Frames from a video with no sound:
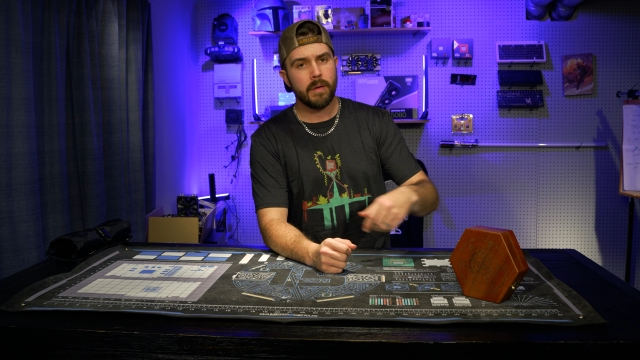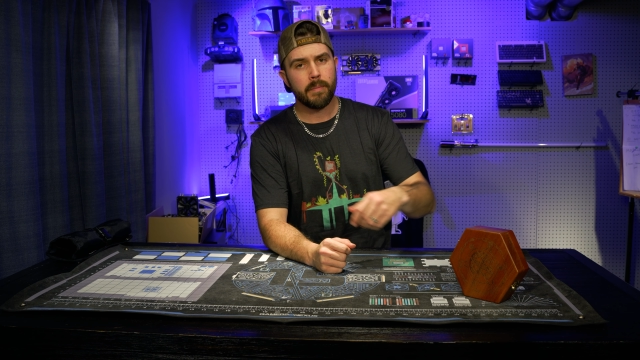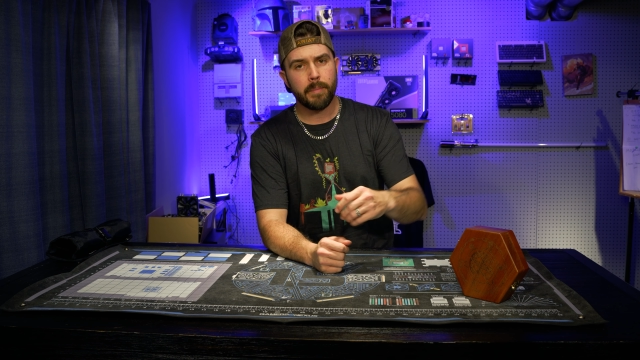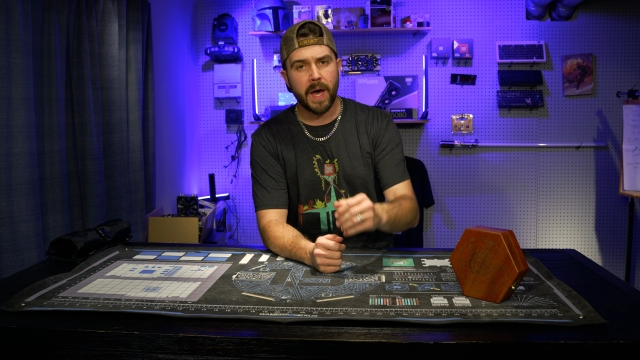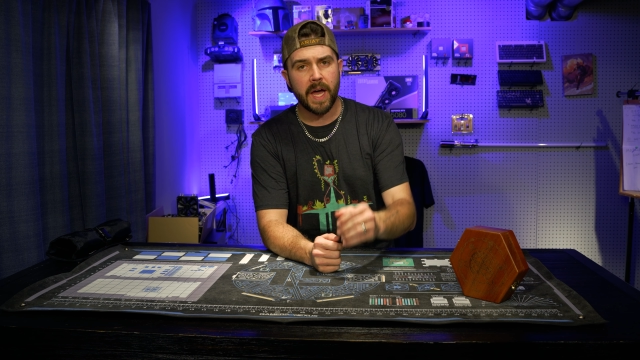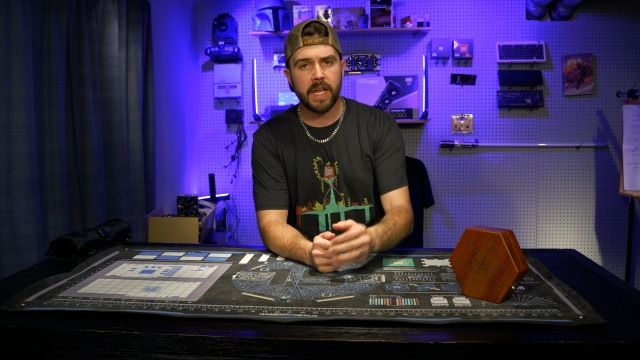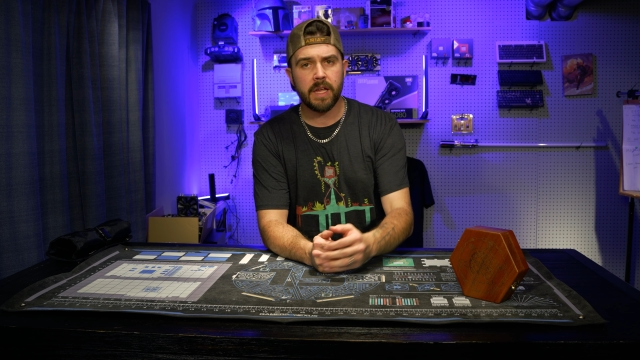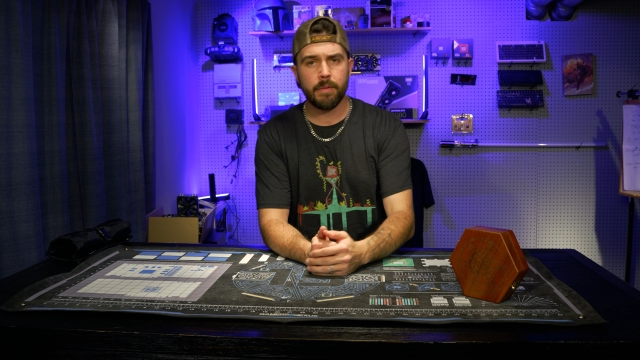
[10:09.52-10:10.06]

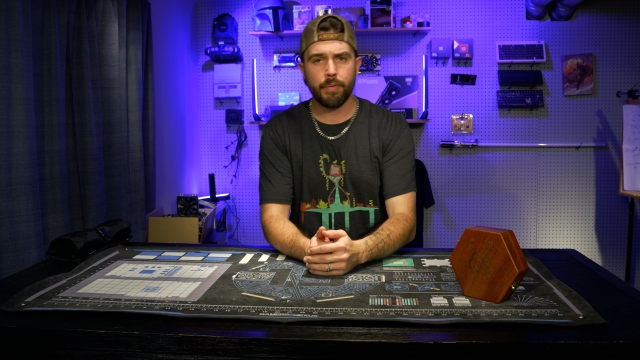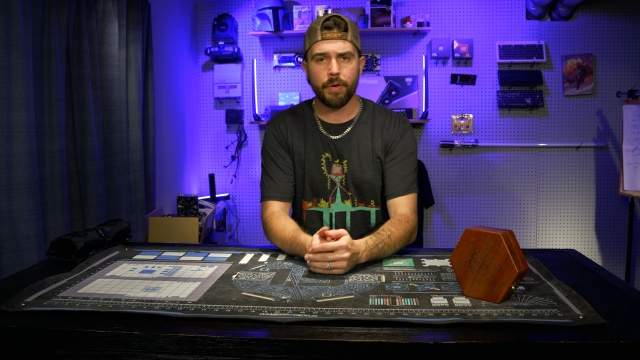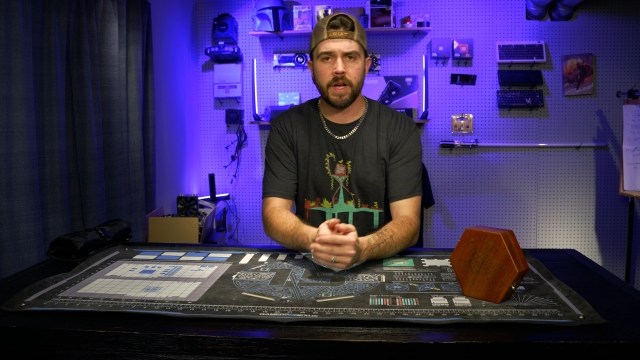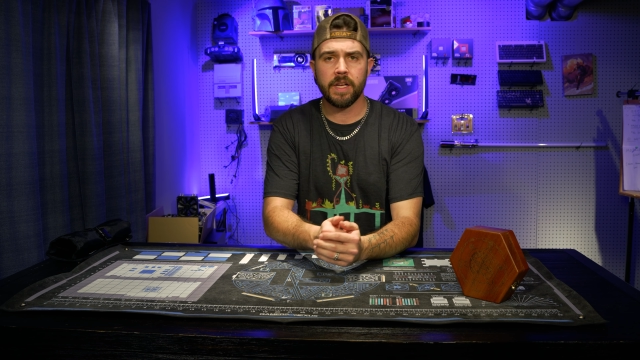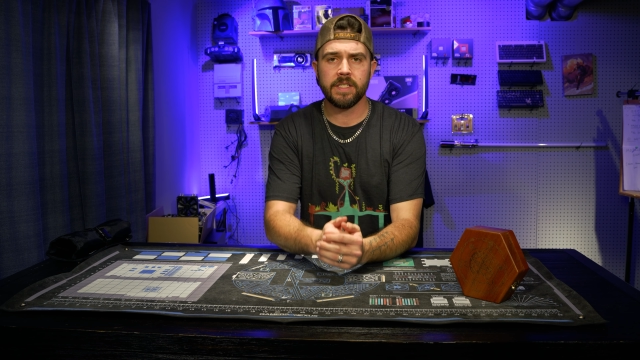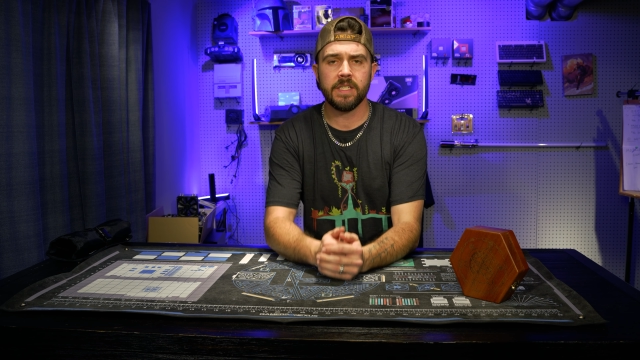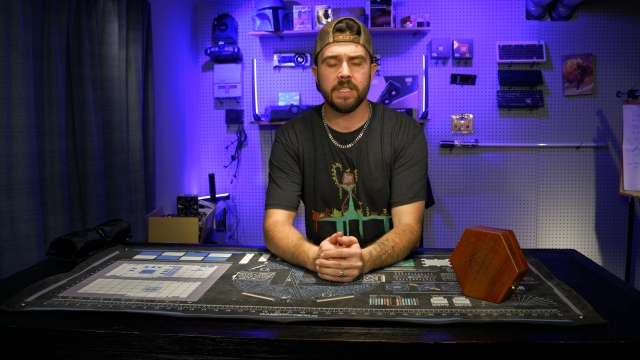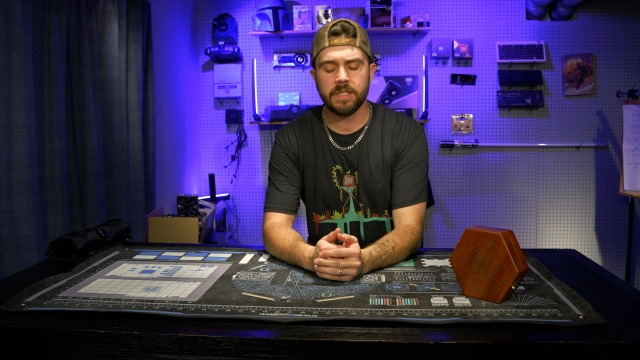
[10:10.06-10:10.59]
buying
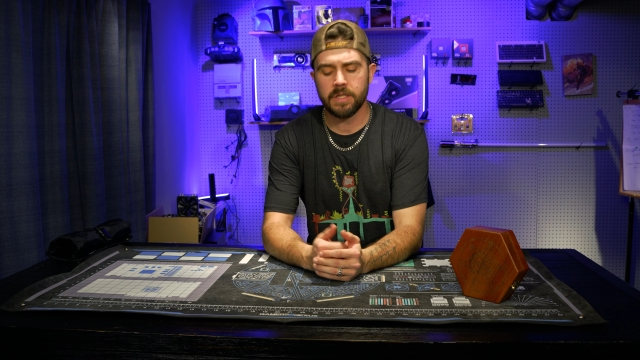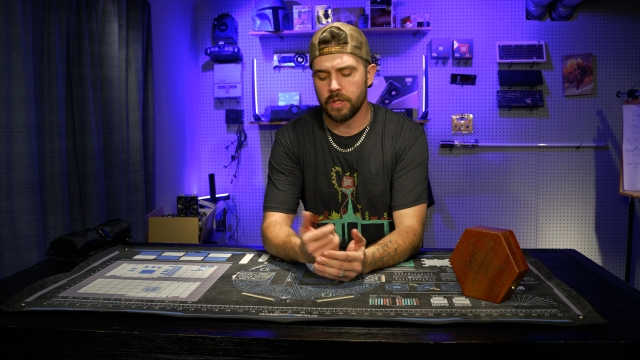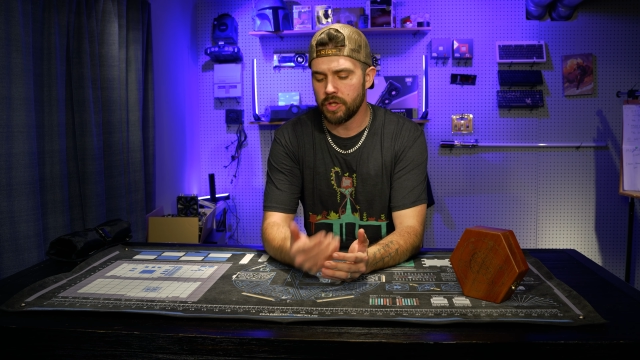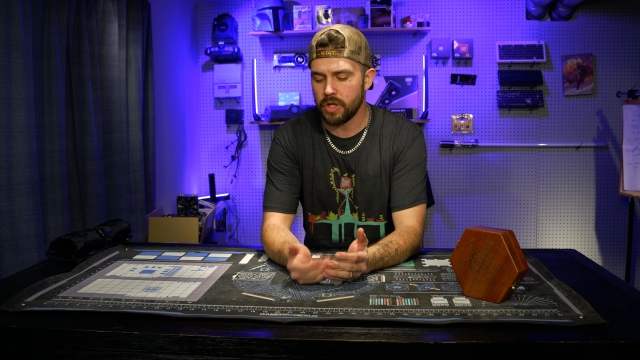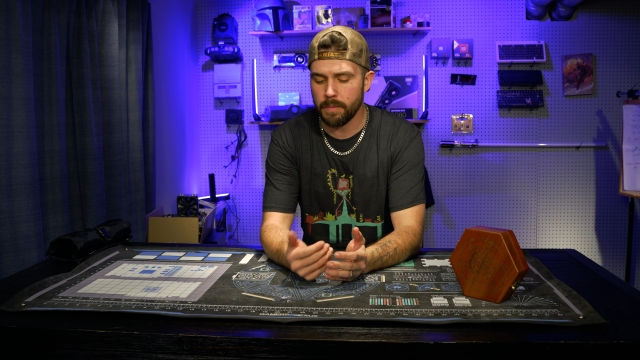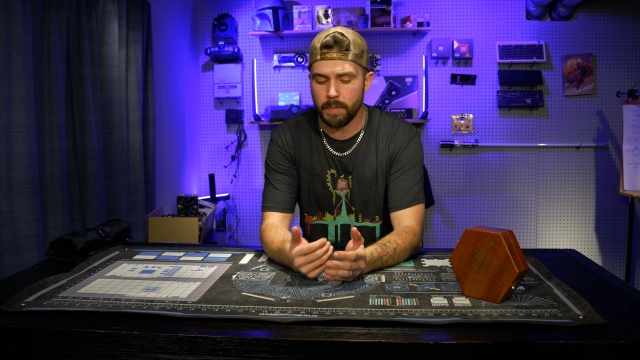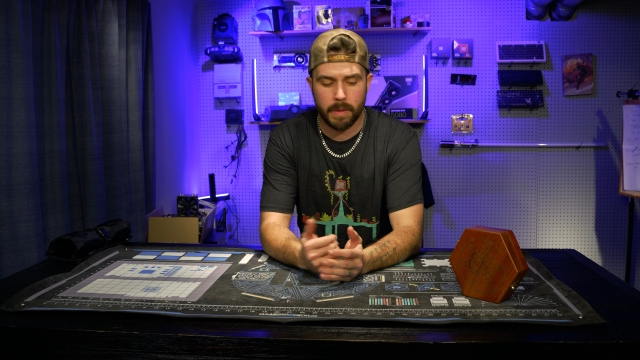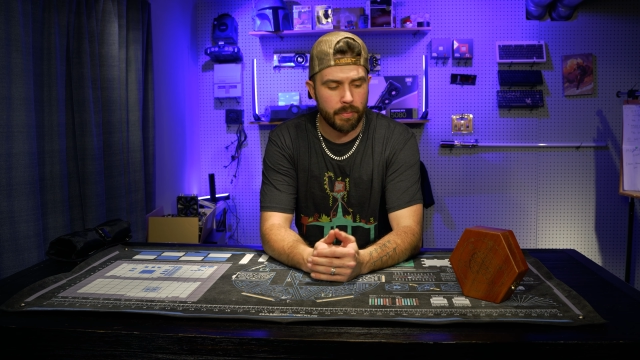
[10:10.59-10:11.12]
process, the
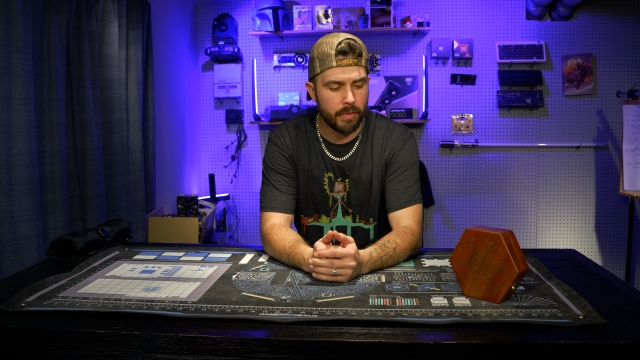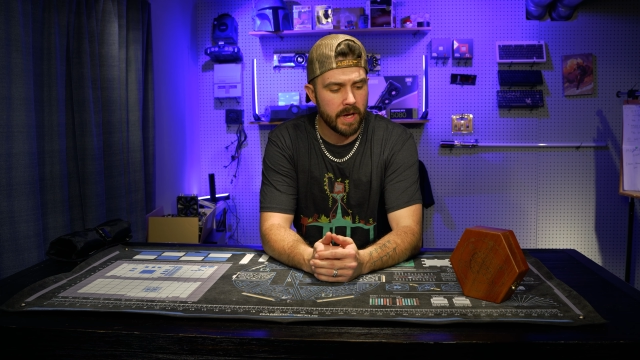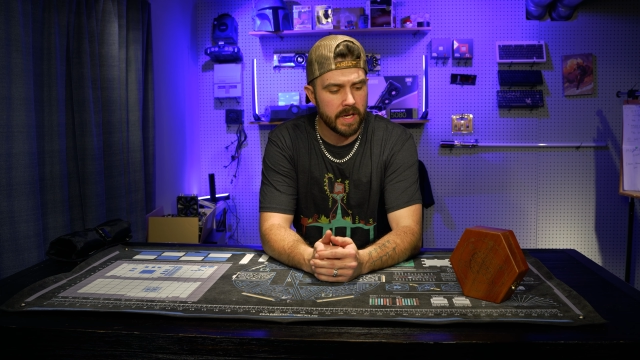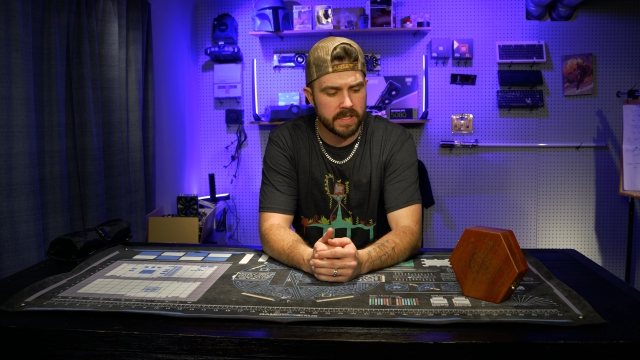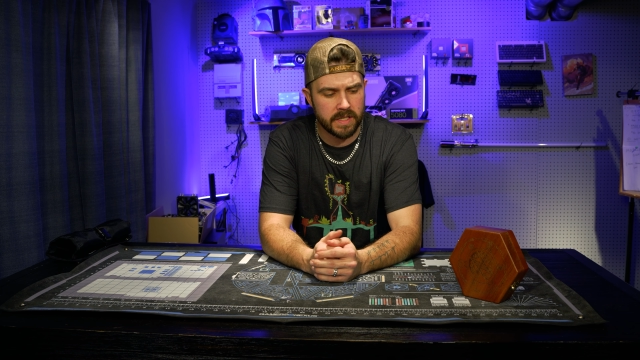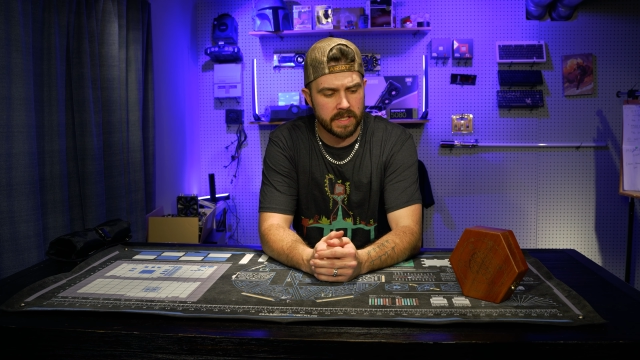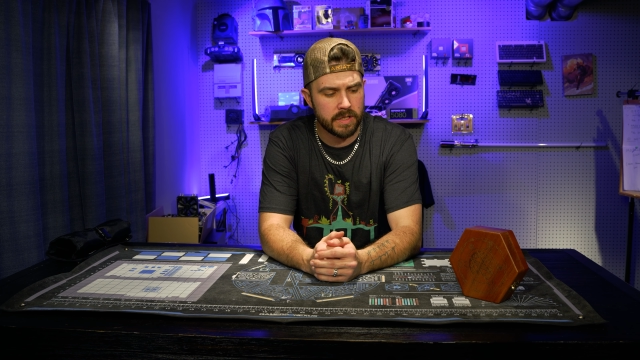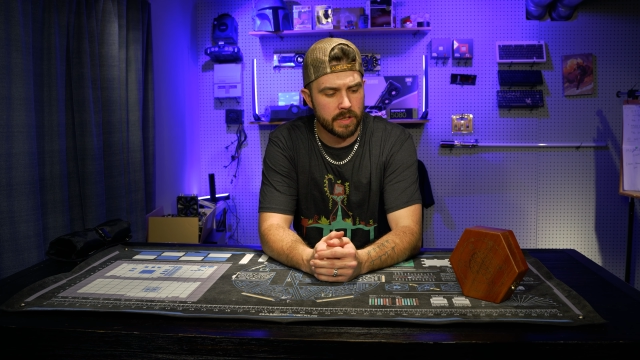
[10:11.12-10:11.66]
shipping
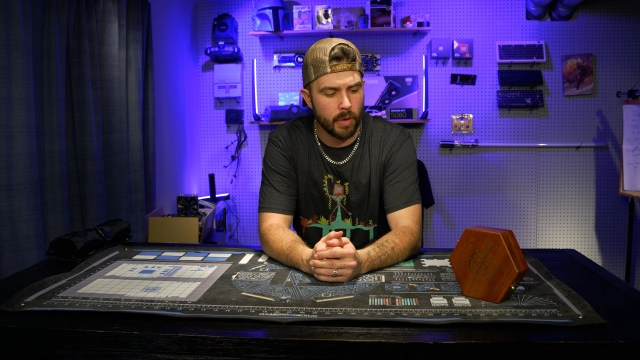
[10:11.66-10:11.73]
process,